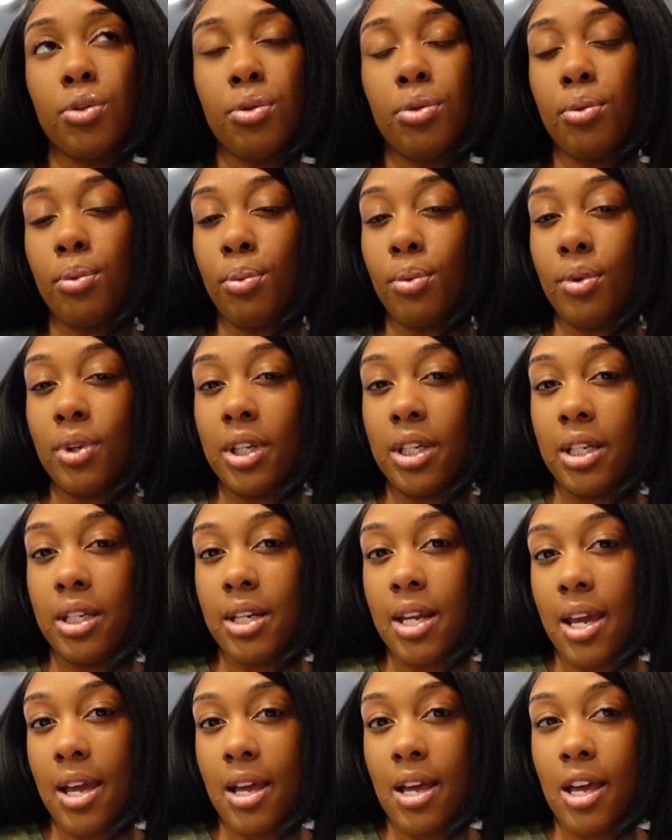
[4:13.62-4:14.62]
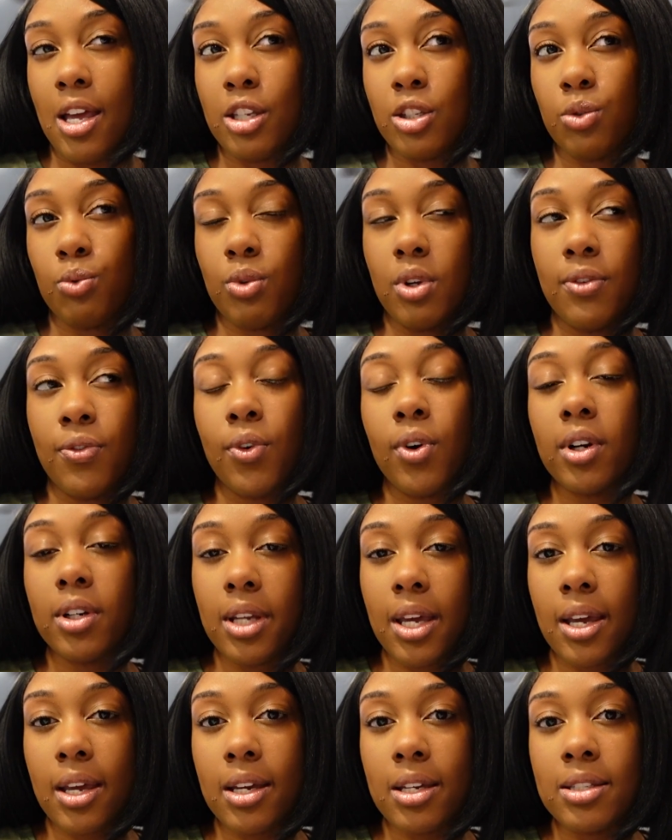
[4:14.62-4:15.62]
3 days, 3-4
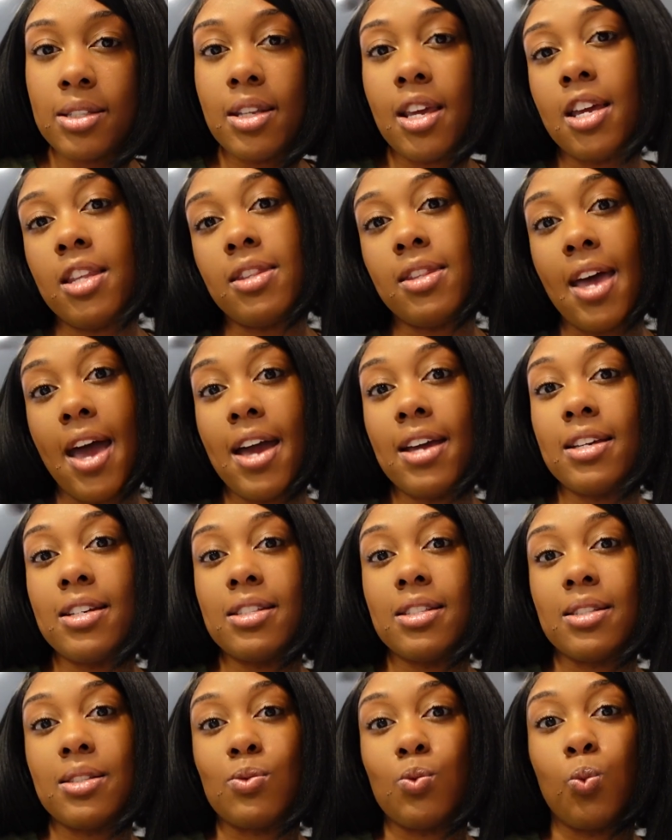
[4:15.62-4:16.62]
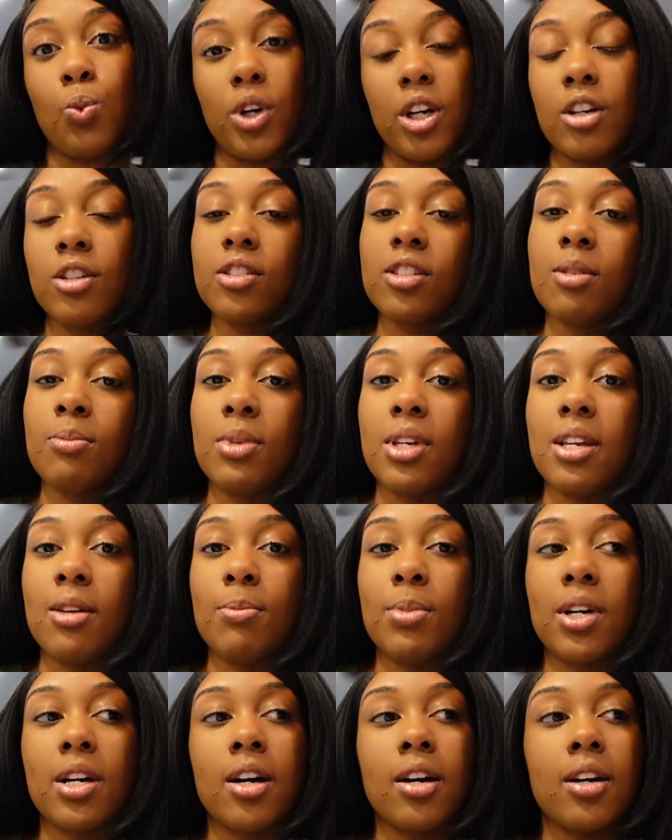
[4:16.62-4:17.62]
days, and that is weird to me
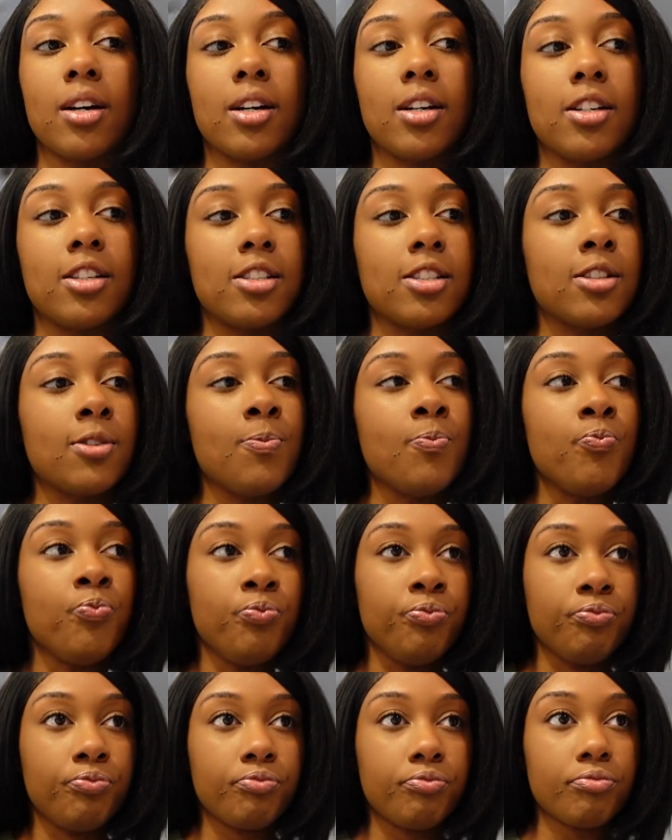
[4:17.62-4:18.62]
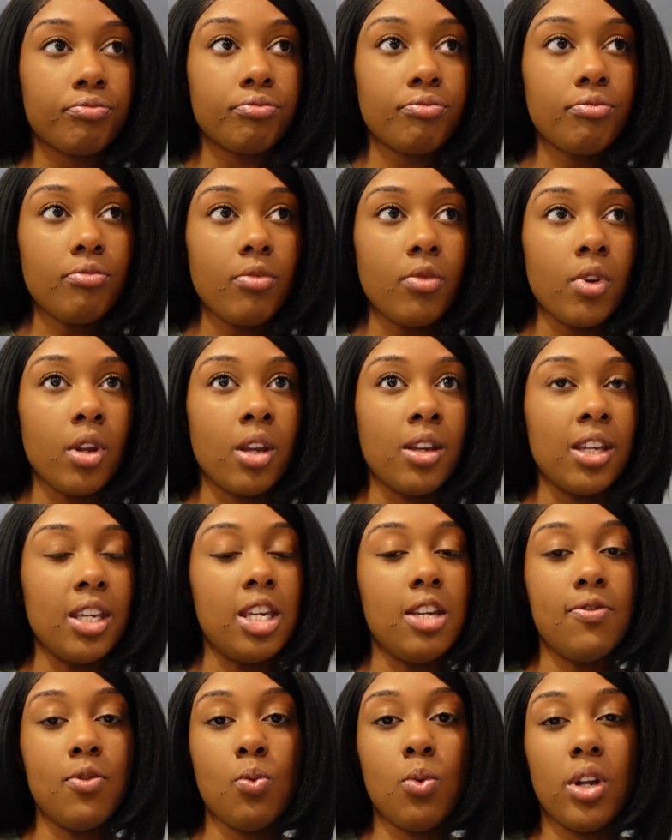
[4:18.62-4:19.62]
because
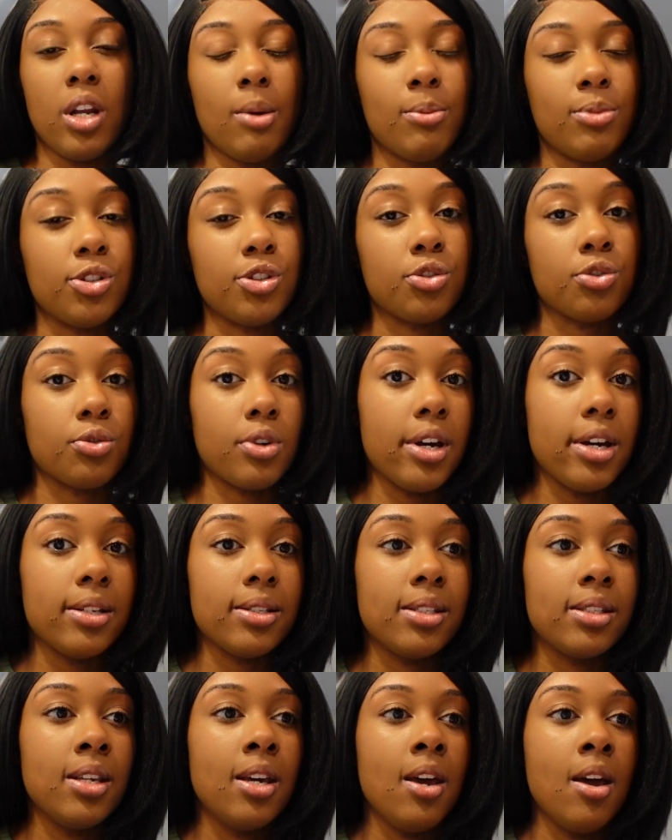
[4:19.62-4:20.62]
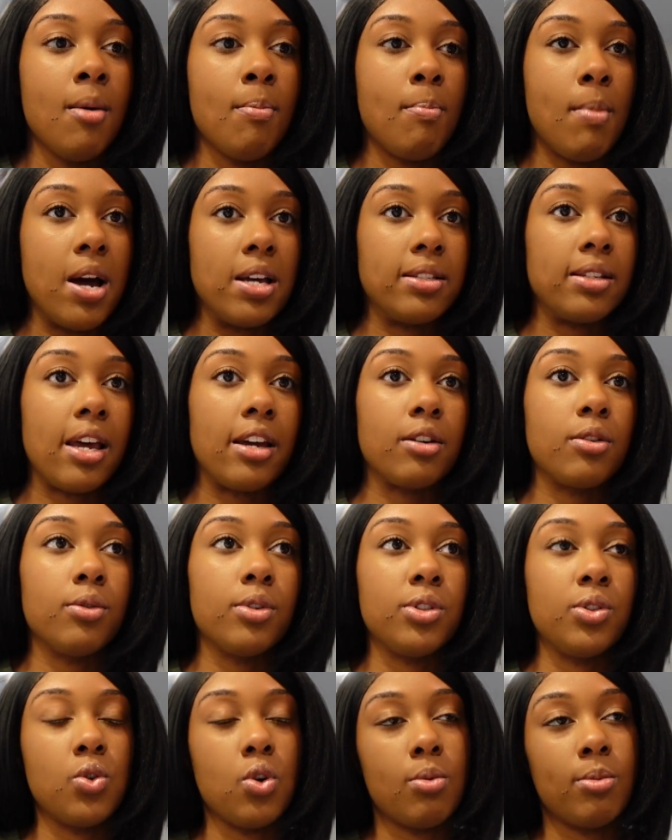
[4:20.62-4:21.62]
even when I'm stressed, my cycle
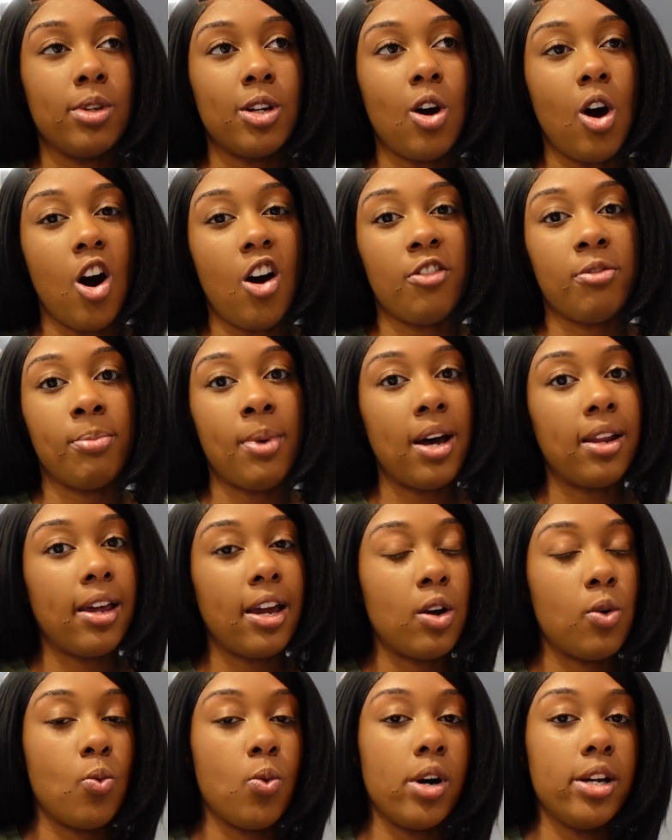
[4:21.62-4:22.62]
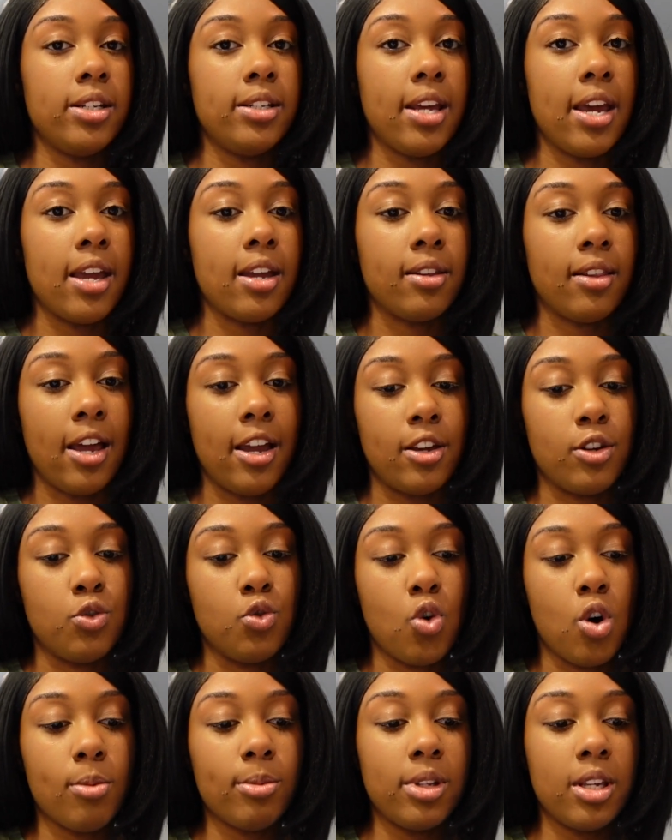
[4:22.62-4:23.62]
is normally off by like 1 day. Like
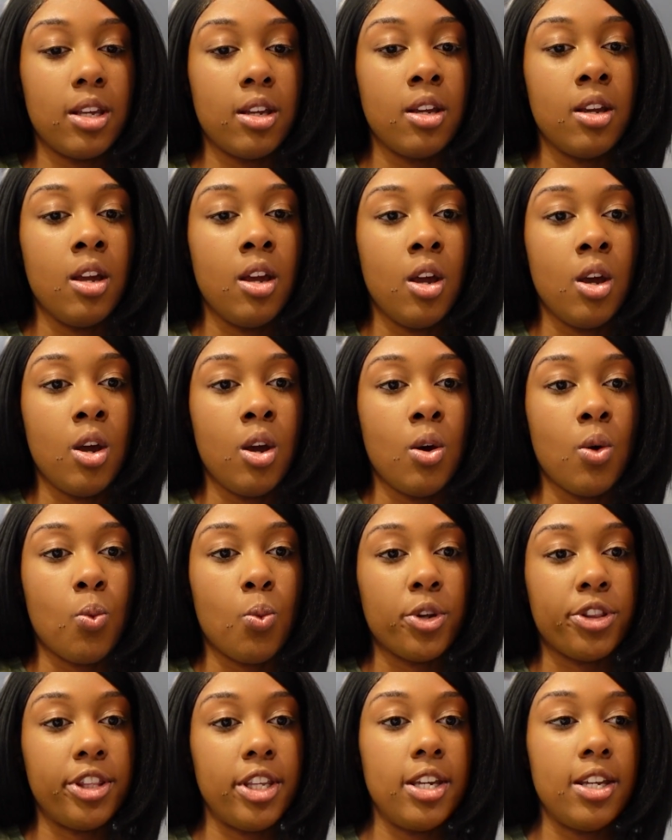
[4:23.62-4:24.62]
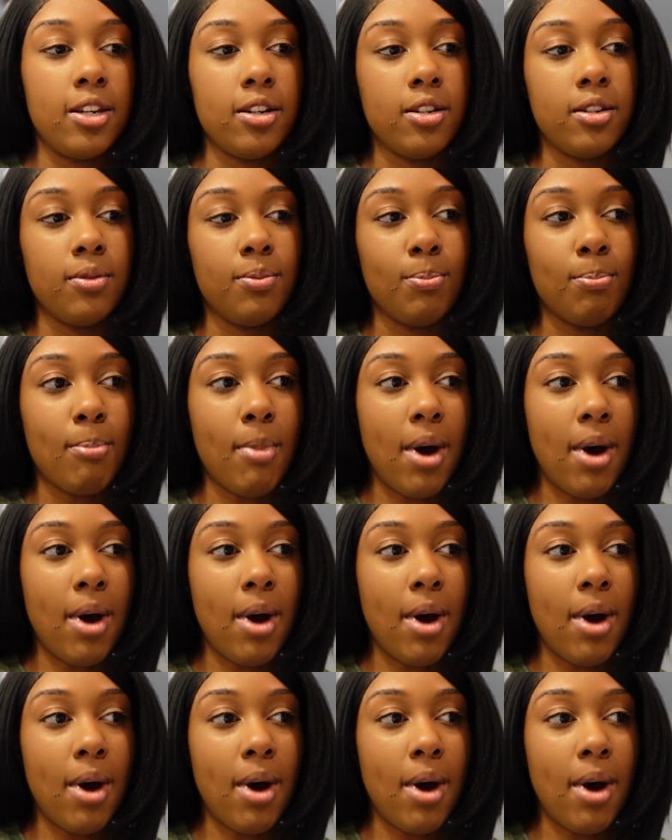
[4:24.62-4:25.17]
normally within